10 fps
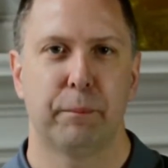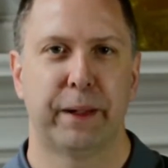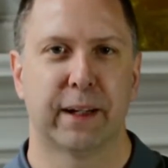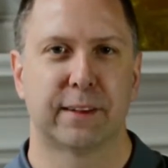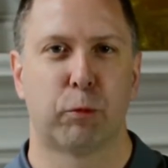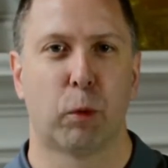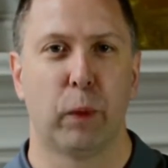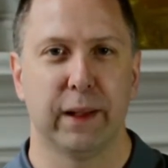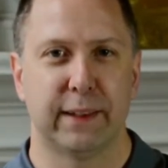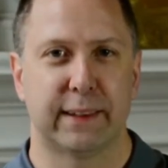Because if we're
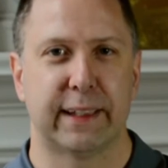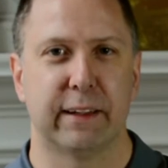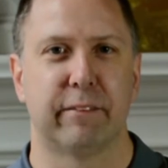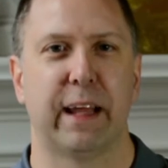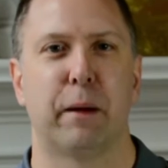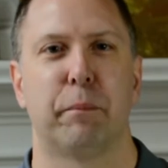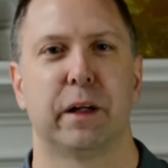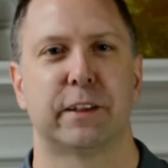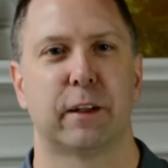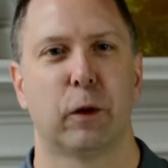willing to give that
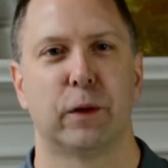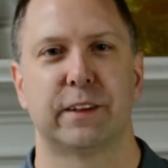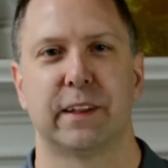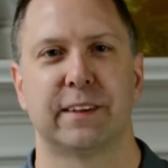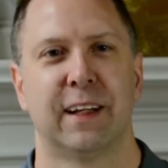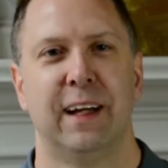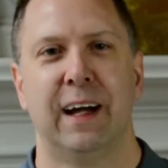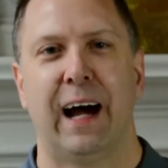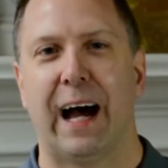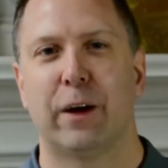much, the Lord says,
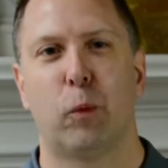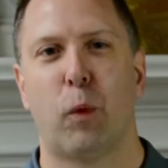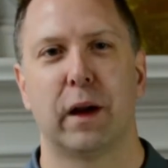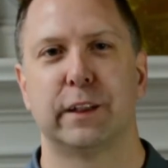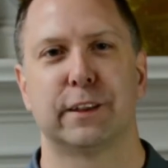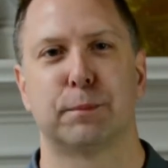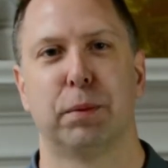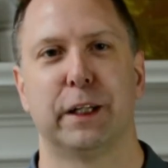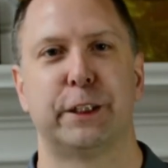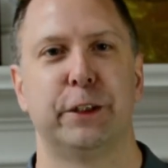I don't want to just
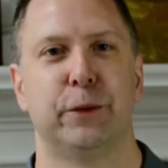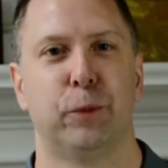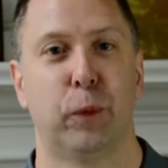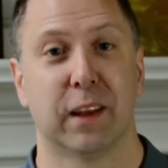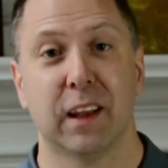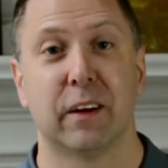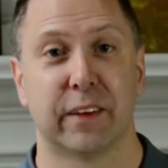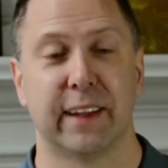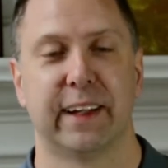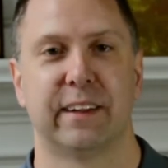bless you with little
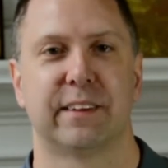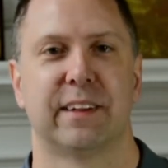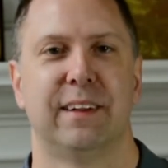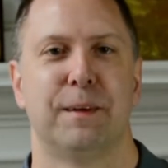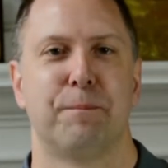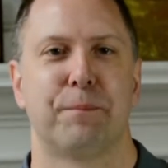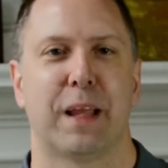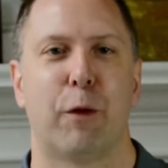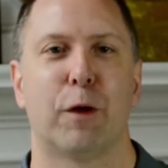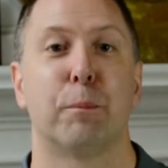things.
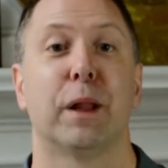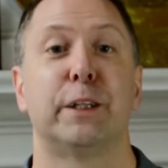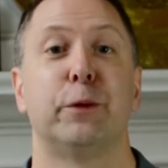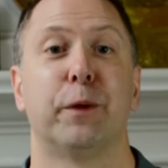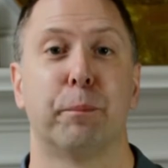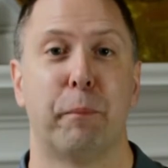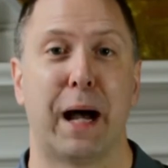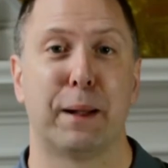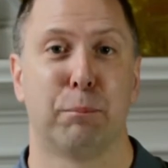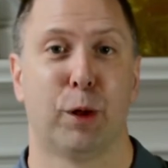I want to bless you with
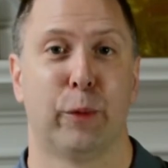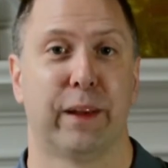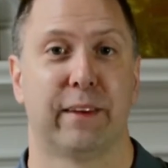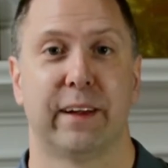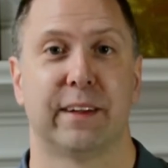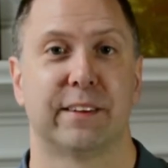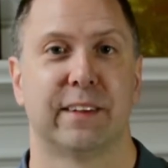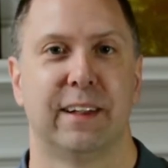mind-blowing things.